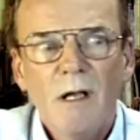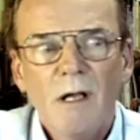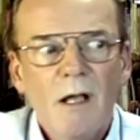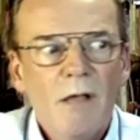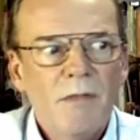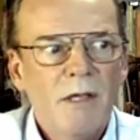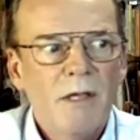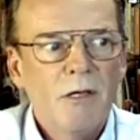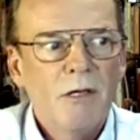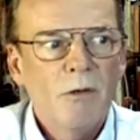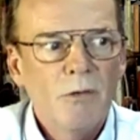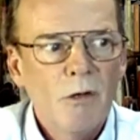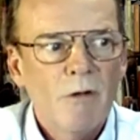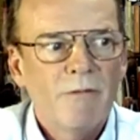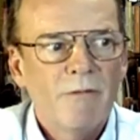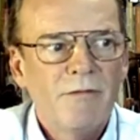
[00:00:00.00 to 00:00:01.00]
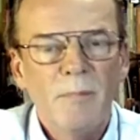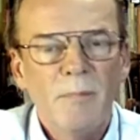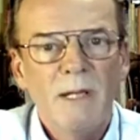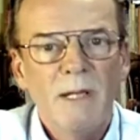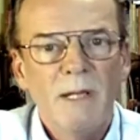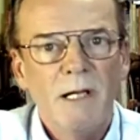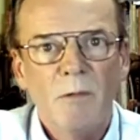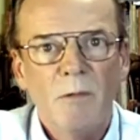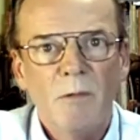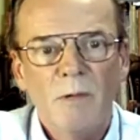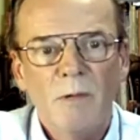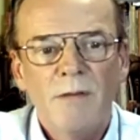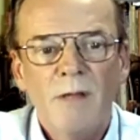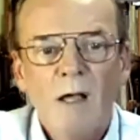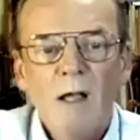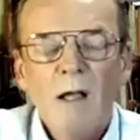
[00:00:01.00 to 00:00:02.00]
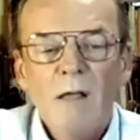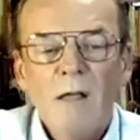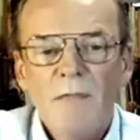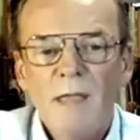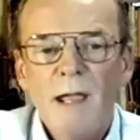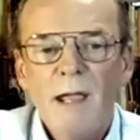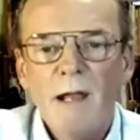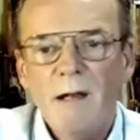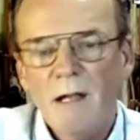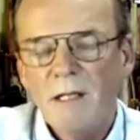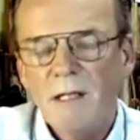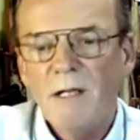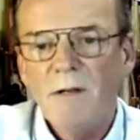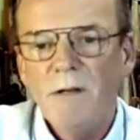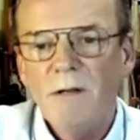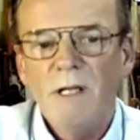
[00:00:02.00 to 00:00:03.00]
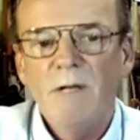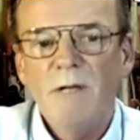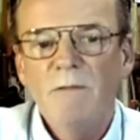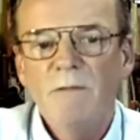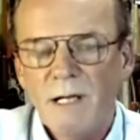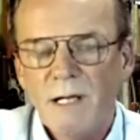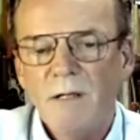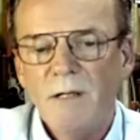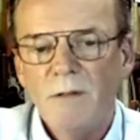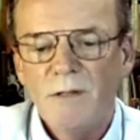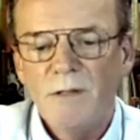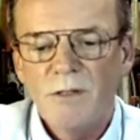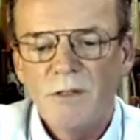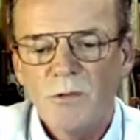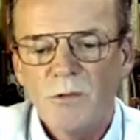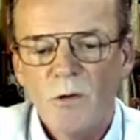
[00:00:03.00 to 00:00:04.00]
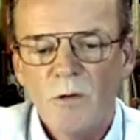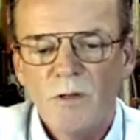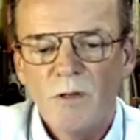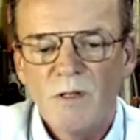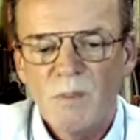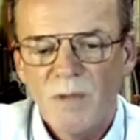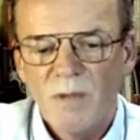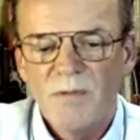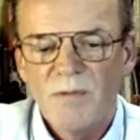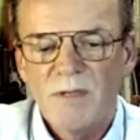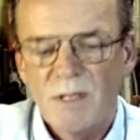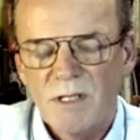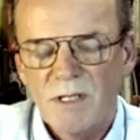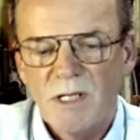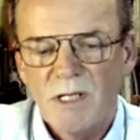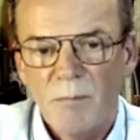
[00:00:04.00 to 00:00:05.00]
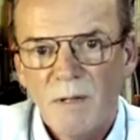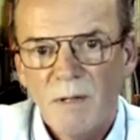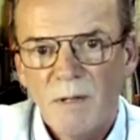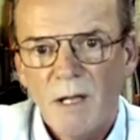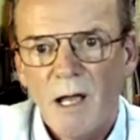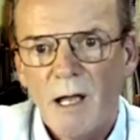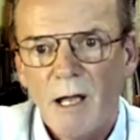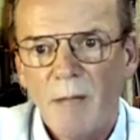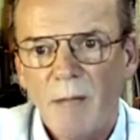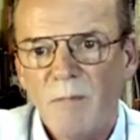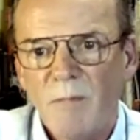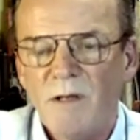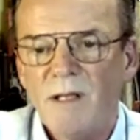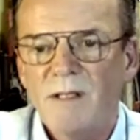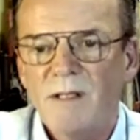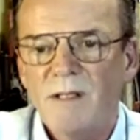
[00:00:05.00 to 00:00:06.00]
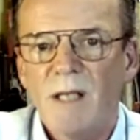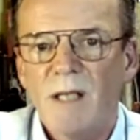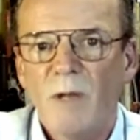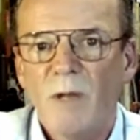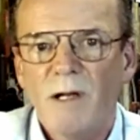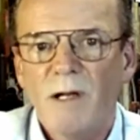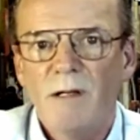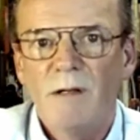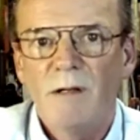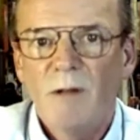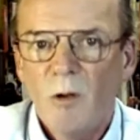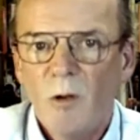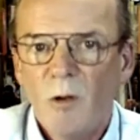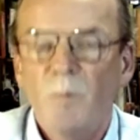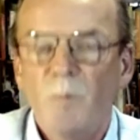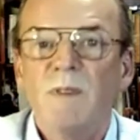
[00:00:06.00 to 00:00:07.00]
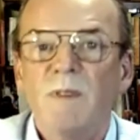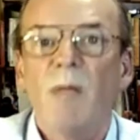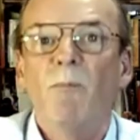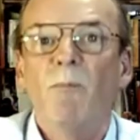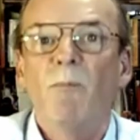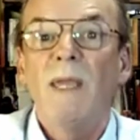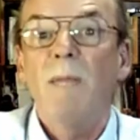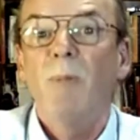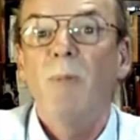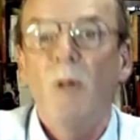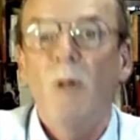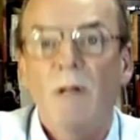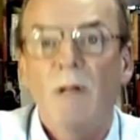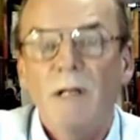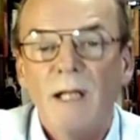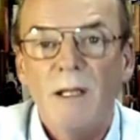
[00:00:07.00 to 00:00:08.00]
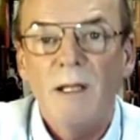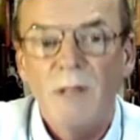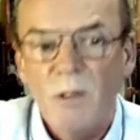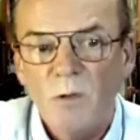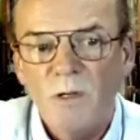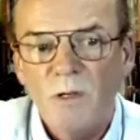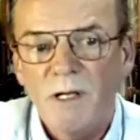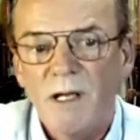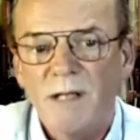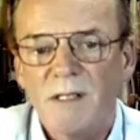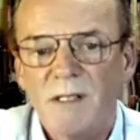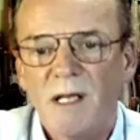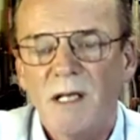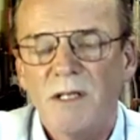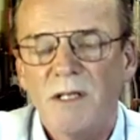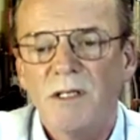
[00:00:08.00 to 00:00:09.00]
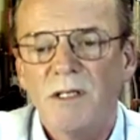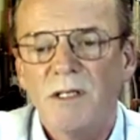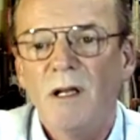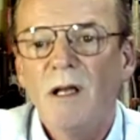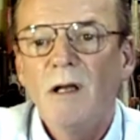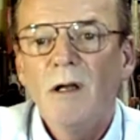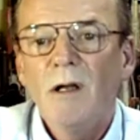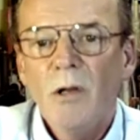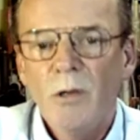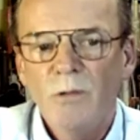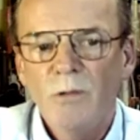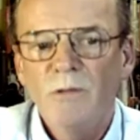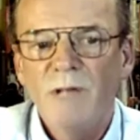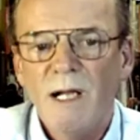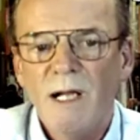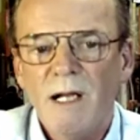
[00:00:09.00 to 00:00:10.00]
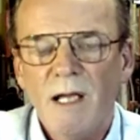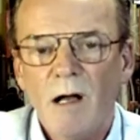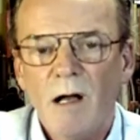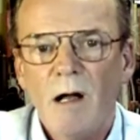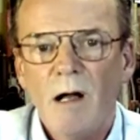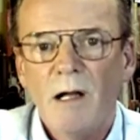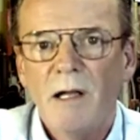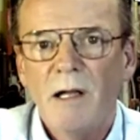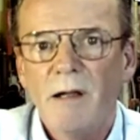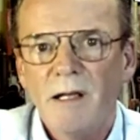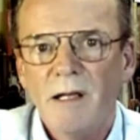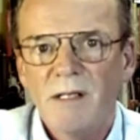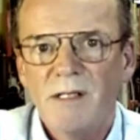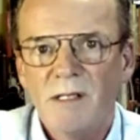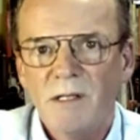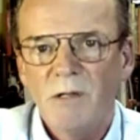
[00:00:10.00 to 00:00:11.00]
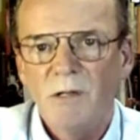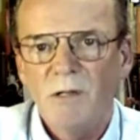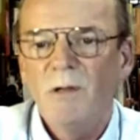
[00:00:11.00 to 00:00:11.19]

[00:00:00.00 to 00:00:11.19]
that you're not familiar with, then you need really good, strong sponsorship. You need someone or some people in the organization who really are going to